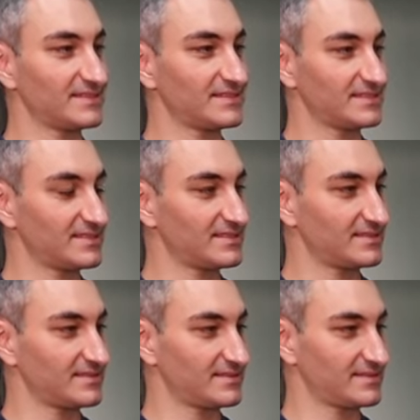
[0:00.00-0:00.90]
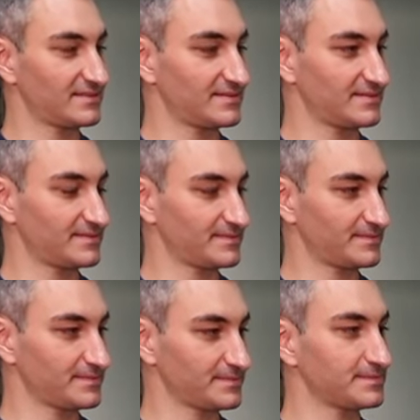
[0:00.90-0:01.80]

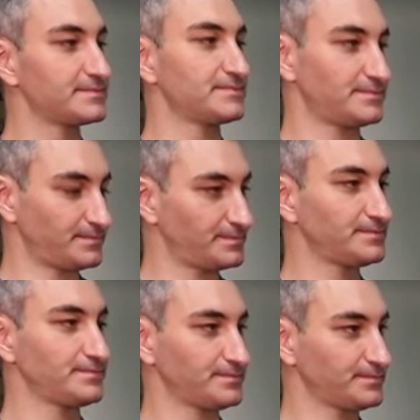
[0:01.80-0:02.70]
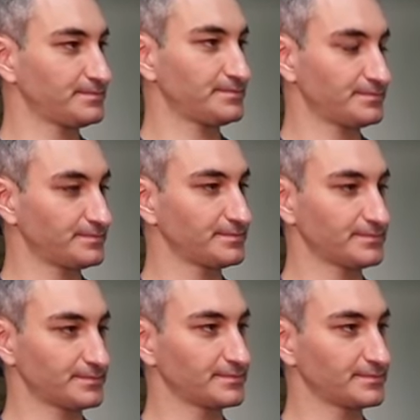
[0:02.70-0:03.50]
[no speech]